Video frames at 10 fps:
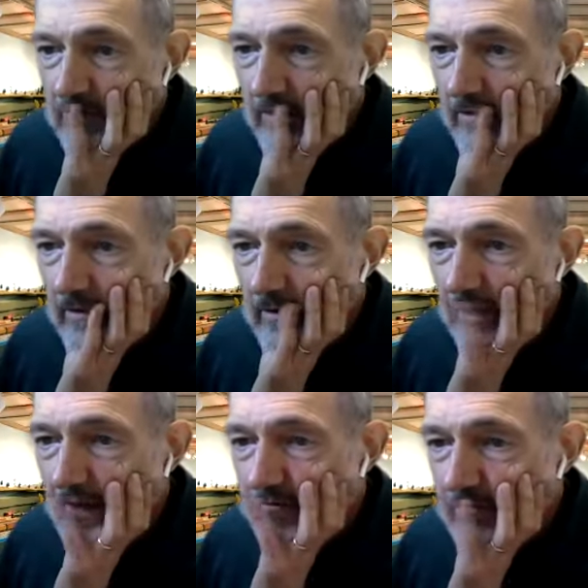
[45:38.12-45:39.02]
So
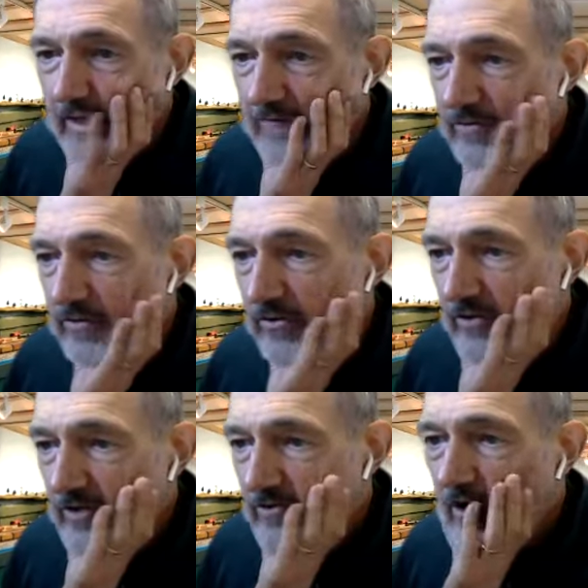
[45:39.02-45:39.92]
after the
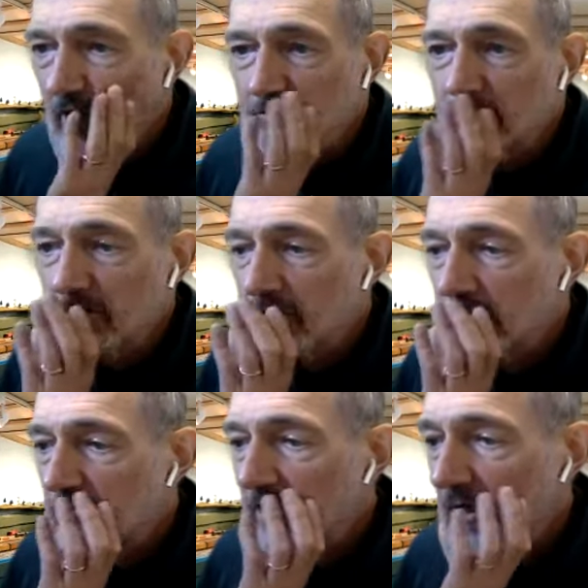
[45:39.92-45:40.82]
6 cars, you can
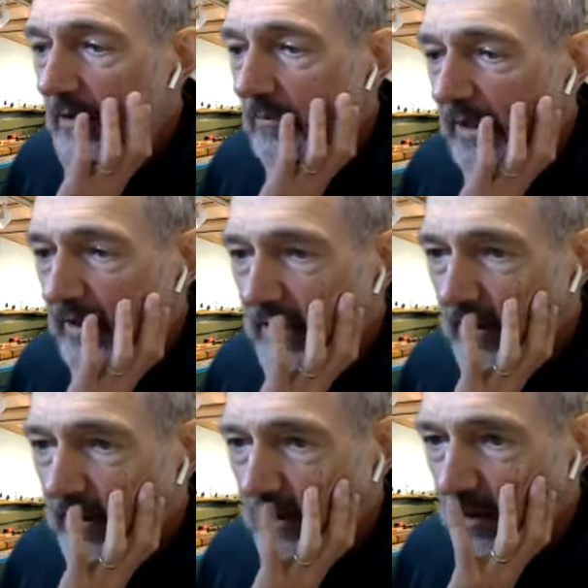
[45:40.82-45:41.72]
just make a
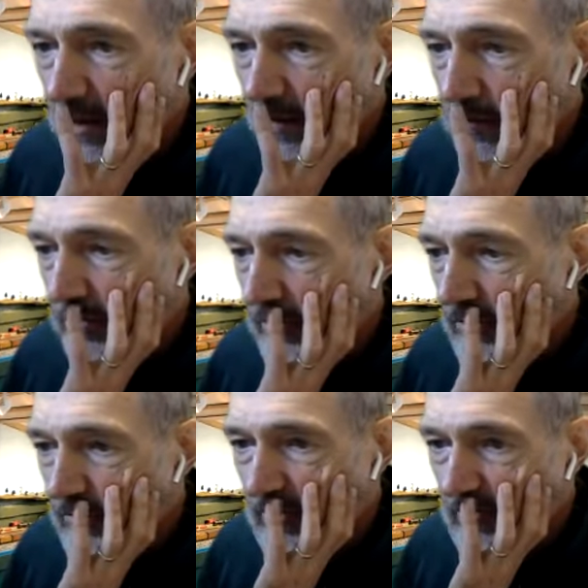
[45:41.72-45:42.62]
cut there and pull
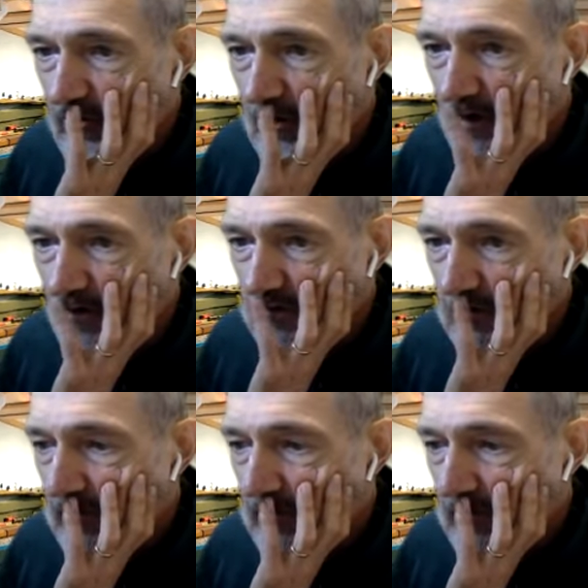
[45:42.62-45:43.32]
those 6 cars.